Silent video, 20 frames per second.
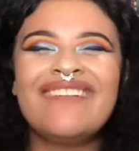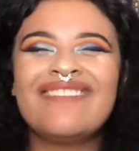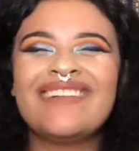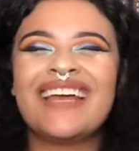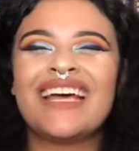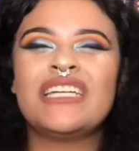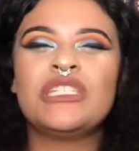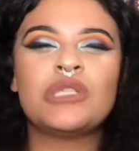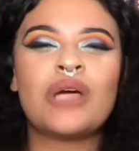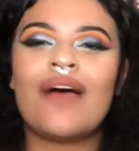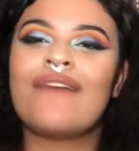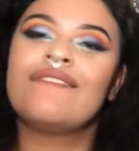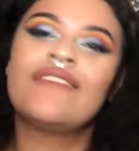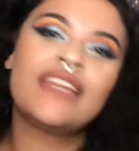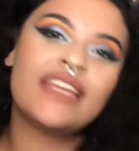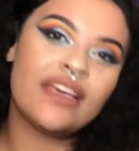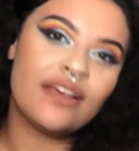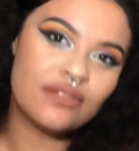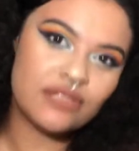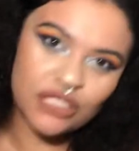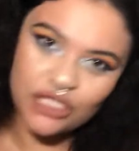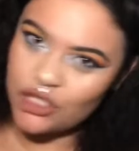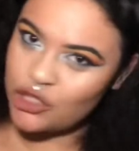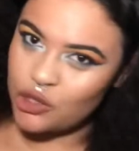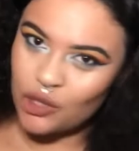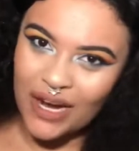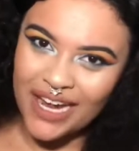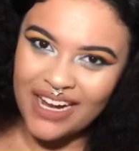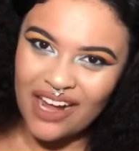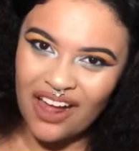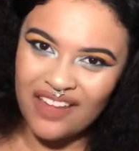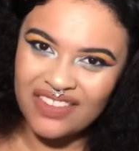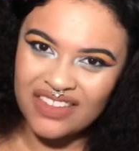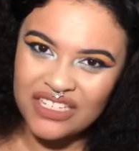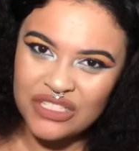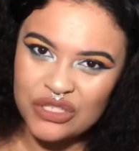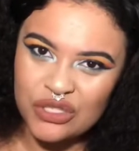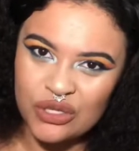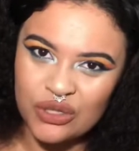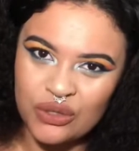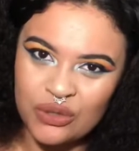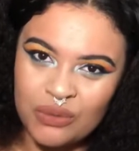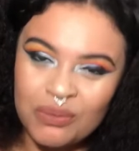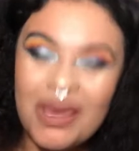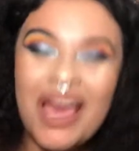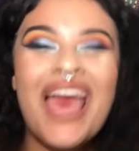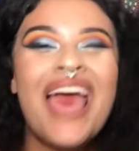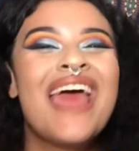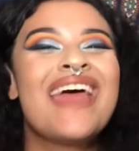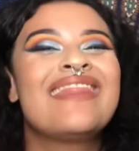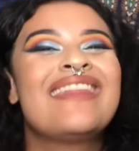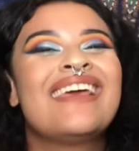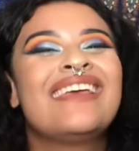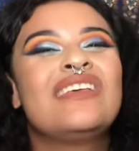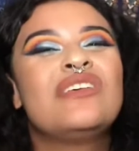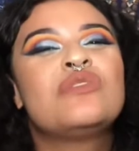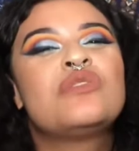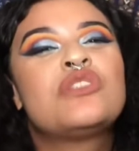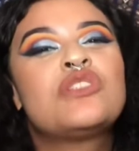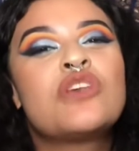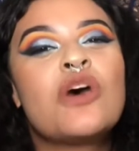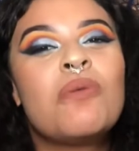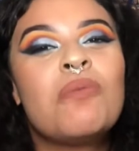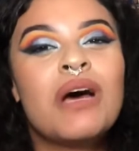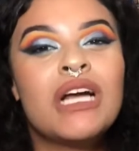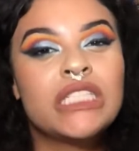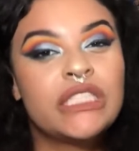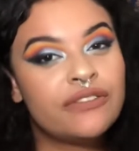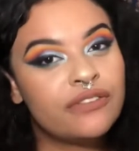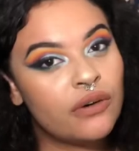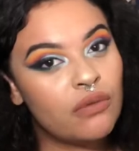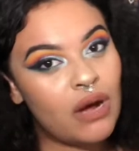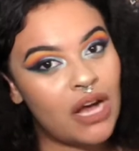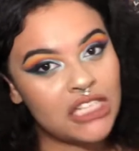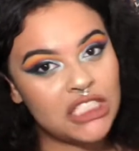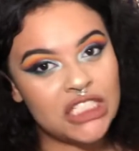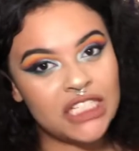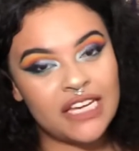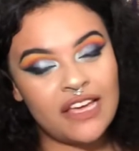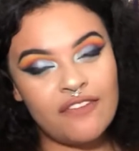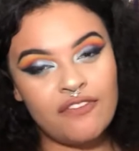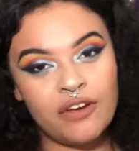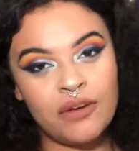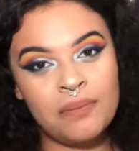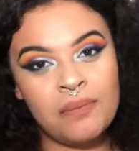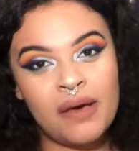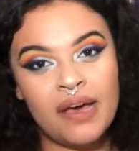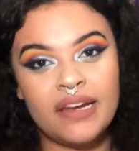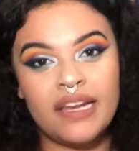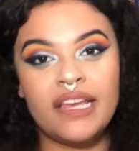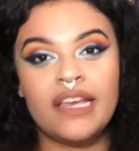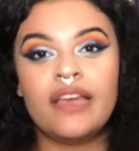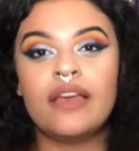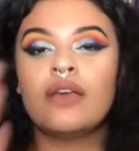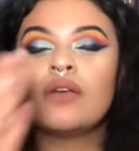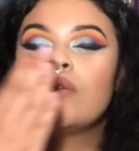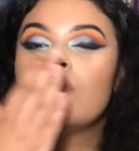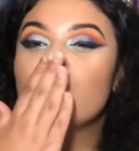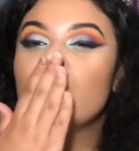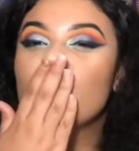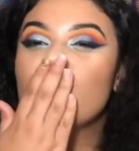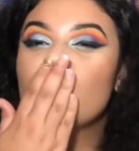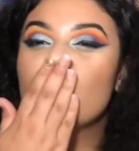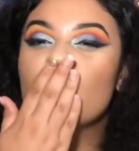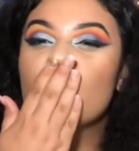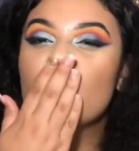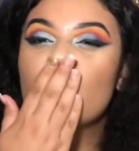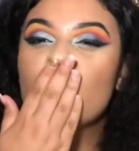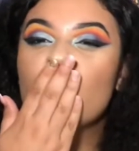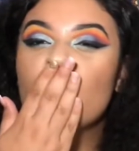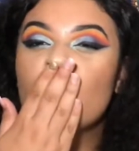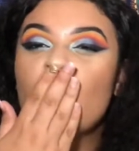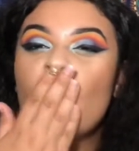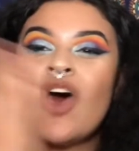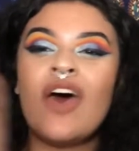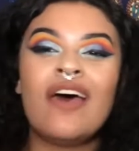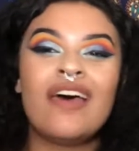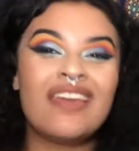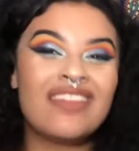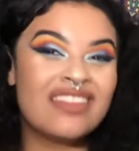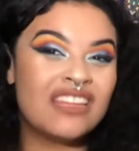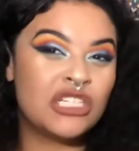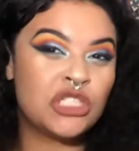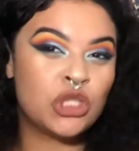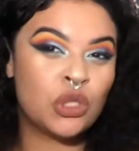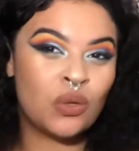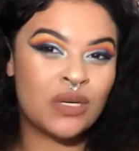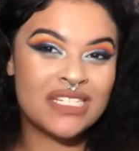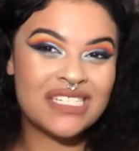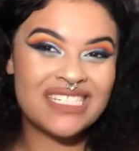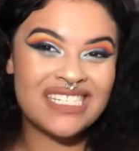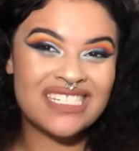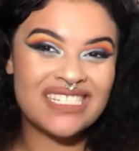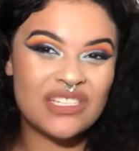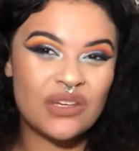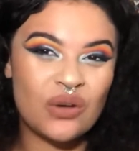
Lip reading: when I drop videos straight on the tube. Thank you so much for watching, everybody. The choice is